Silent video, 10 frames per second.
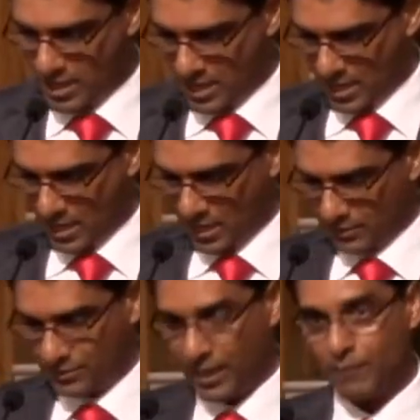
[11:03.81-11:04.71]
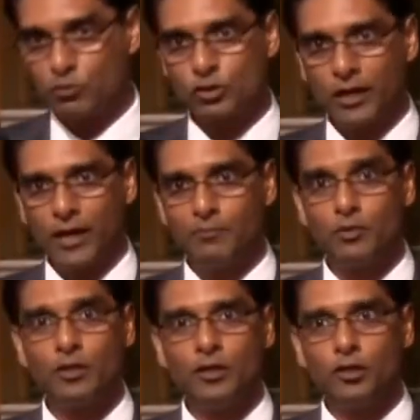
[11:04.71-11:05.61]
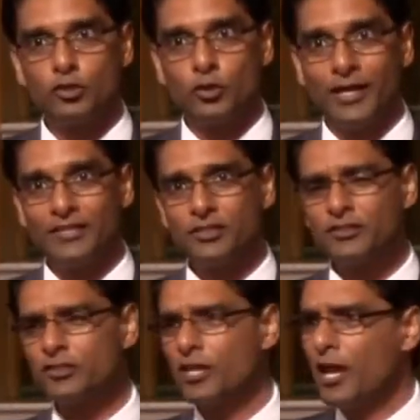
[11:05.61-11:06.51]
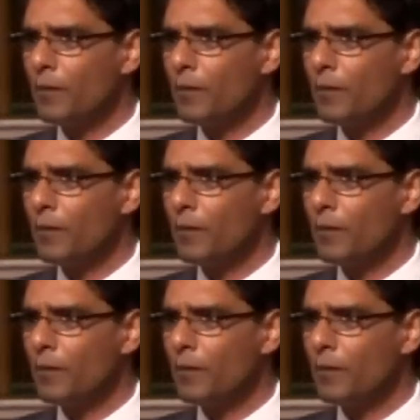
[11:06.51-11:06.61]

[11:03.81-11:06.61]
time-to-time donations.